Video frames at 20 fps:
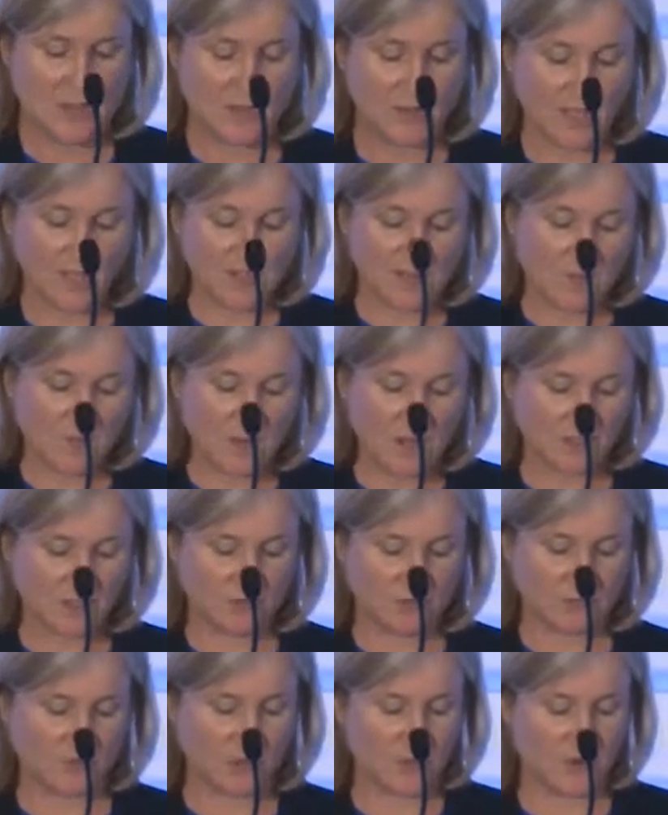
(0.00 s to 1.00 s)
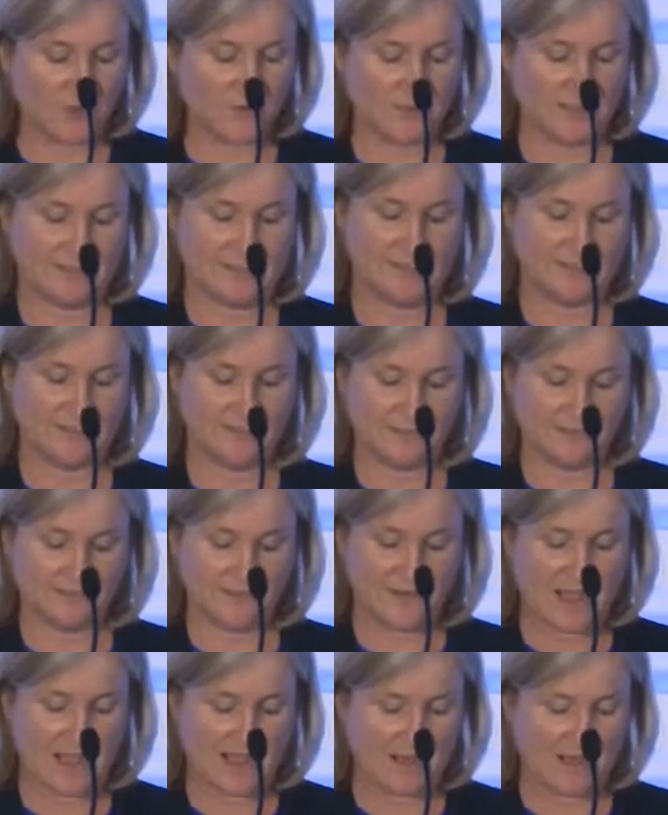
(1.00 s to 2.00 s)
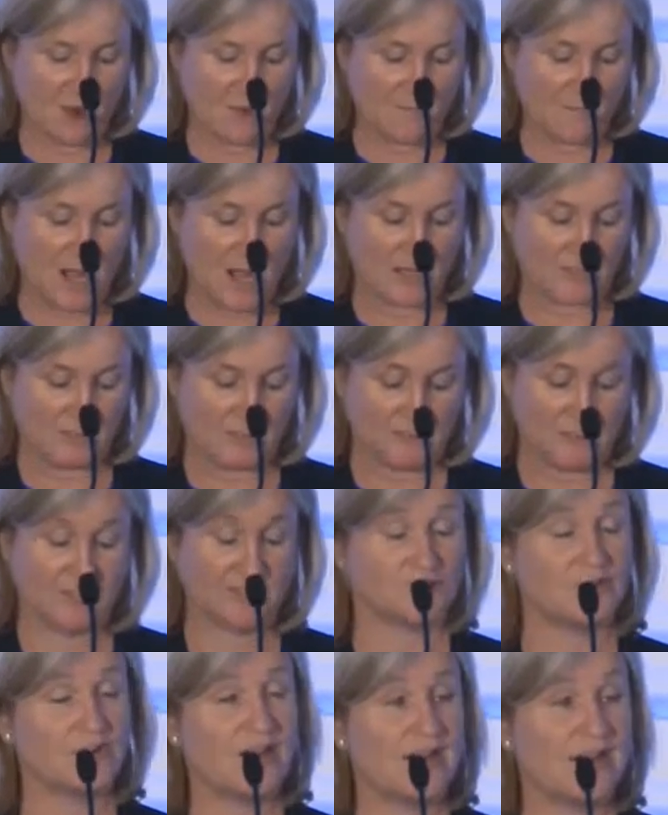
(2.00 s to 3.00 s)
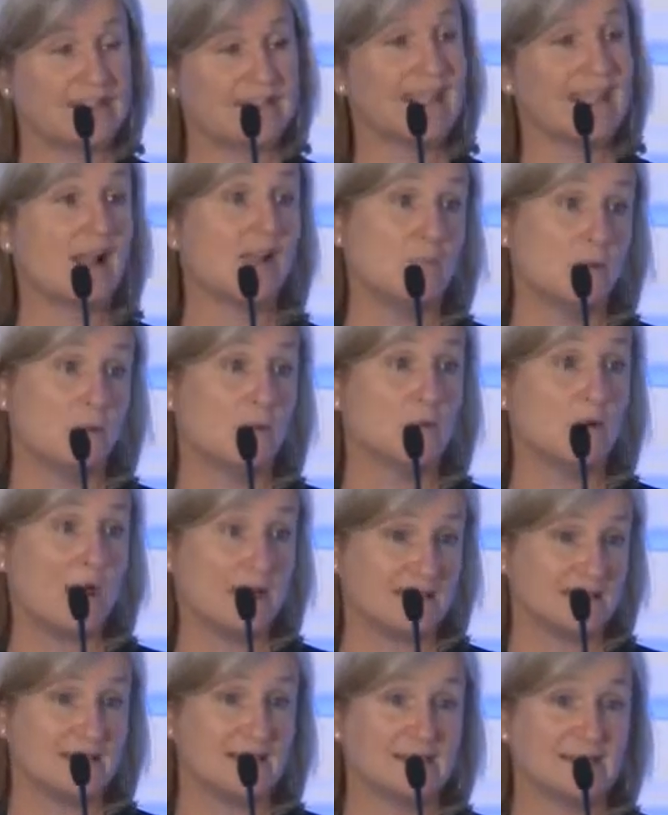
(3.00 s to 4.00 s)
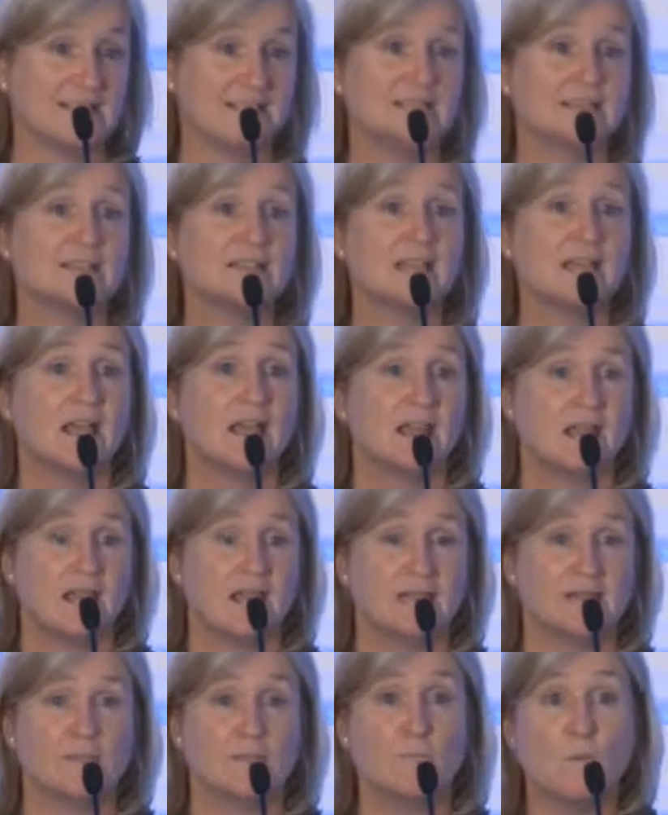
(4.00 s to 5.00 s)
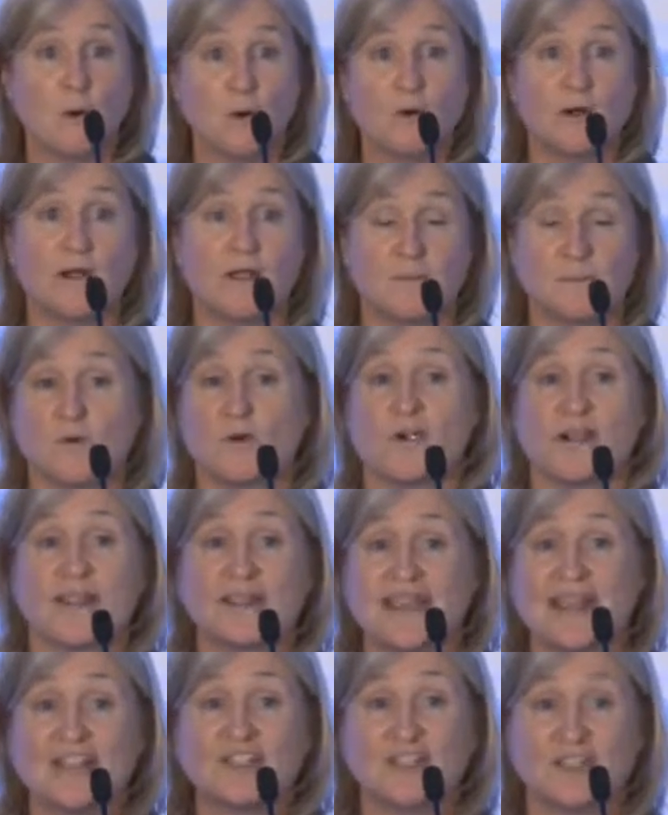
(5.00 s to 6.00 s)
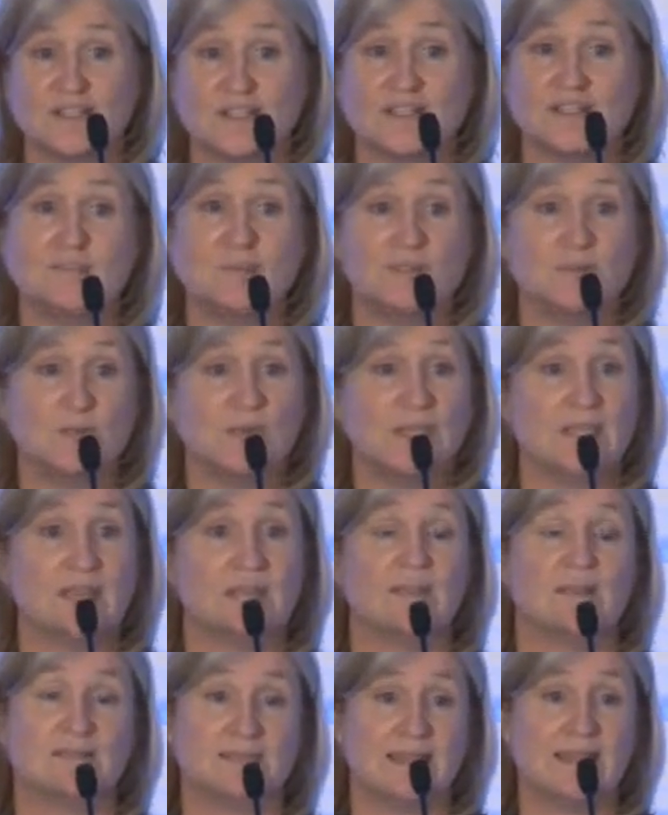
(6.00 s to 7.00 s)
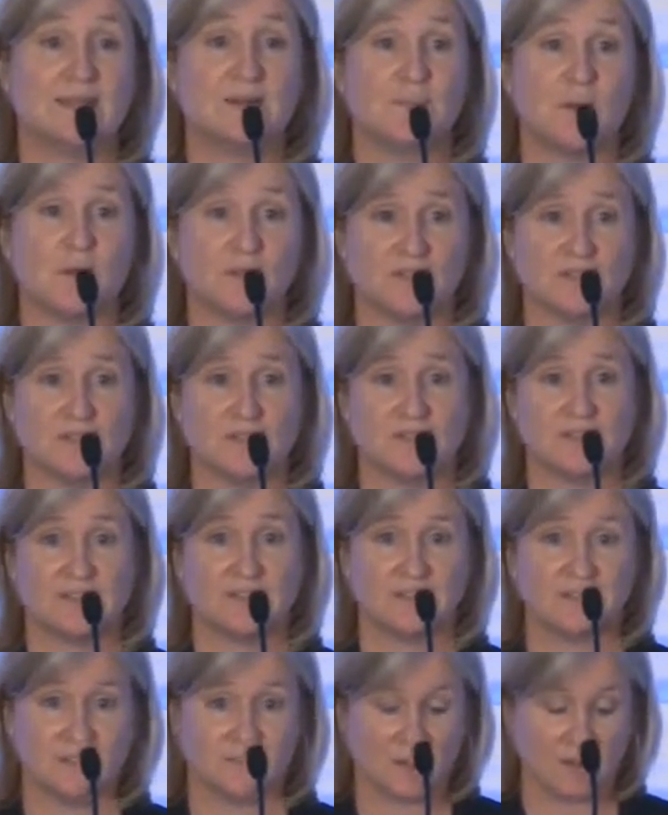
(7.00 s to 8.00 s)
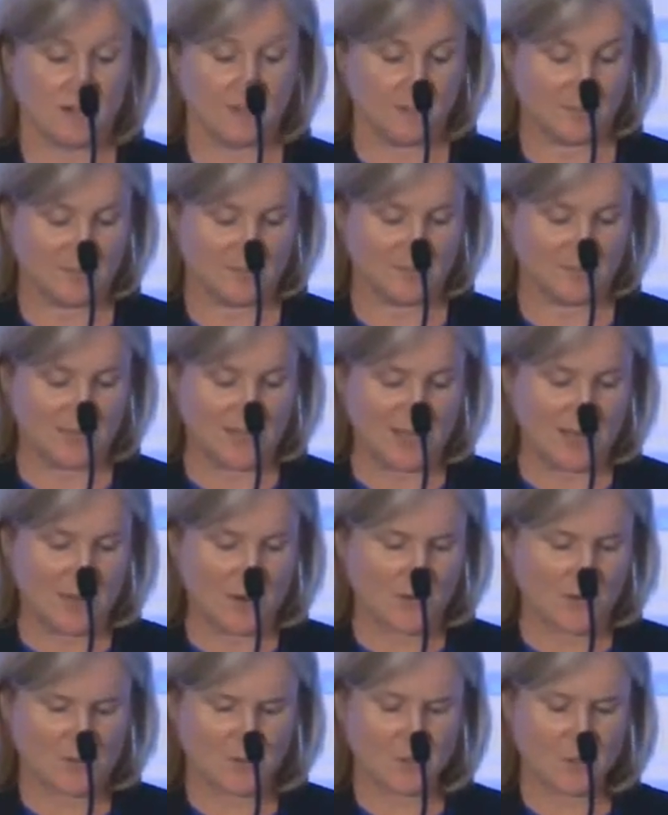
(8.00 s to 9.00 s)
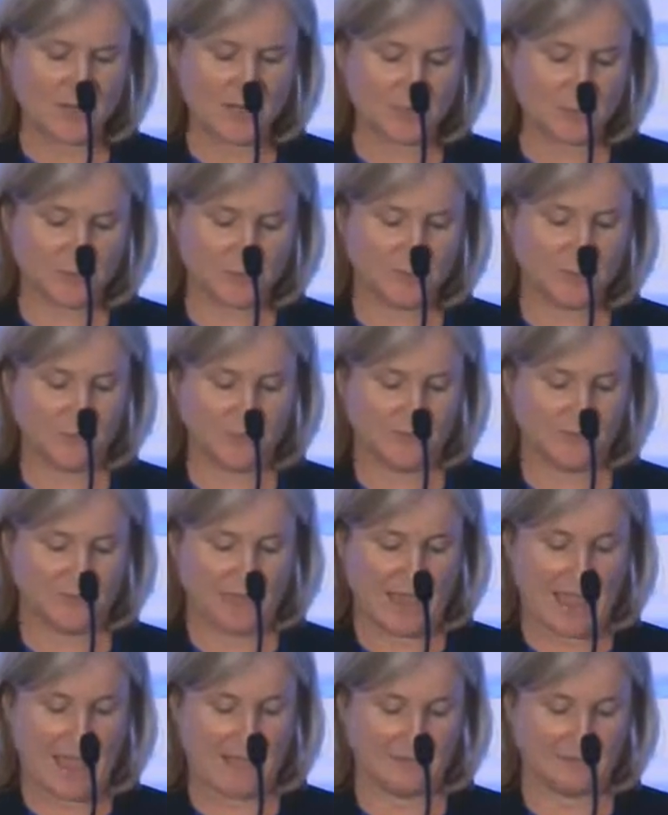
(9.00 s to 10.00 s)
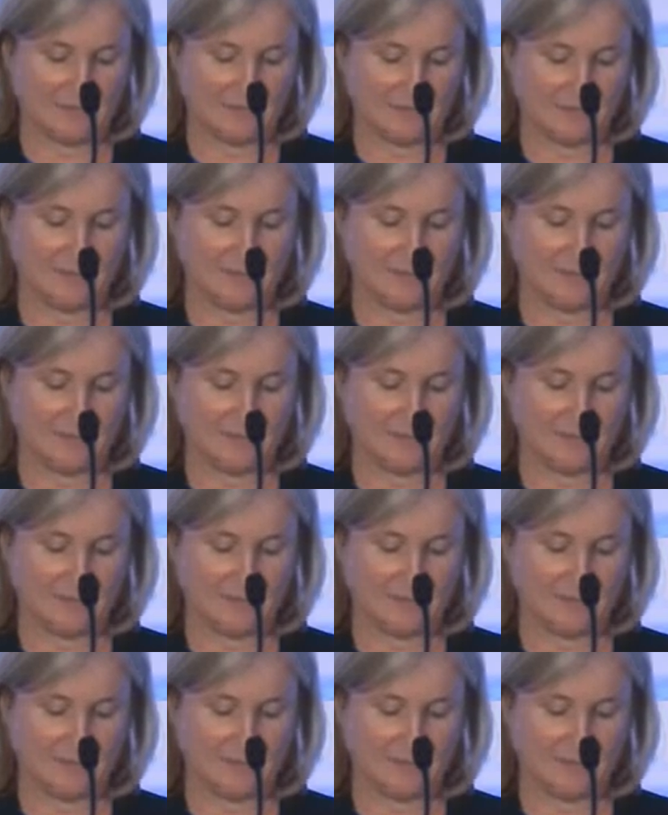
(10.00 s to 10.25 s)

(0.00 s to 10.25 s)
We also want to grow and solidify our model and create scalable processes and more connections between data partners and startups. We want to prove that